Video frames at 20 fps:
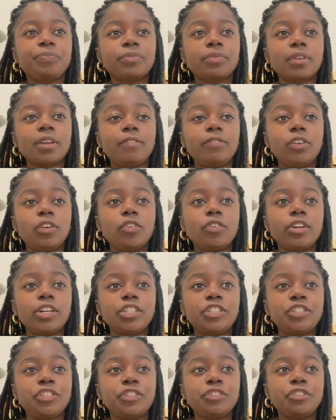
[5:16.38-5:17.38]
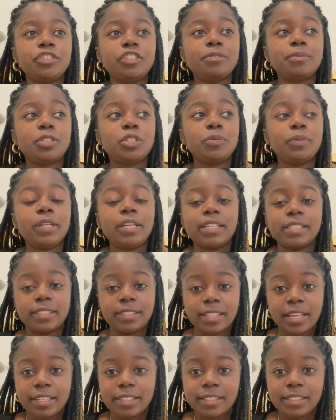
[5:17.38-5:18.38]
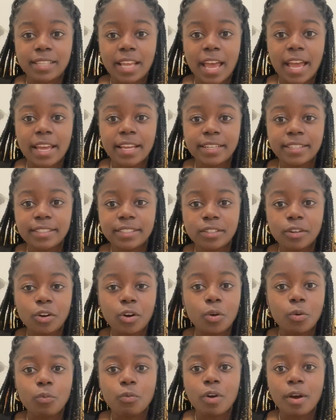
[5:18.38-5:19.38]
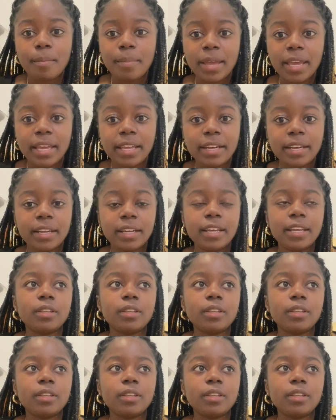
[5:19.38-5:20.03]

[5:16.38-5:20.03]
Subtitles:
if you were to choose between a sunset or a woman,